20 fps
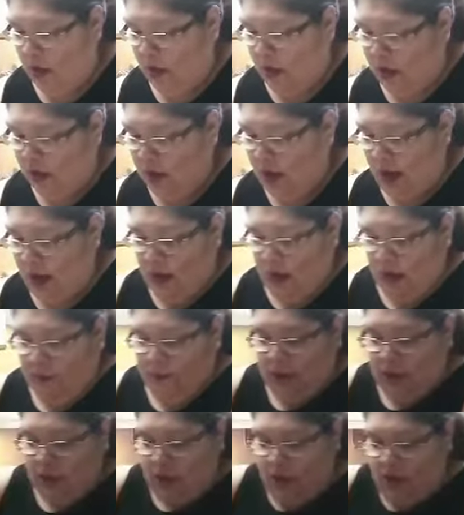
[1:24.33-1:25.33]
So I
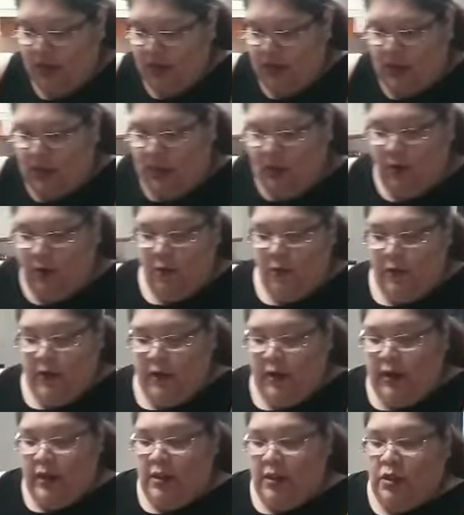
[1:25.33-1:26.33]
measured it out
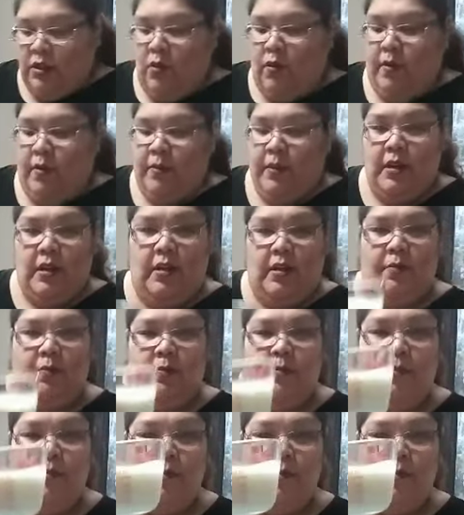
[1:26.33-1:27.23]
already, so I'm gonna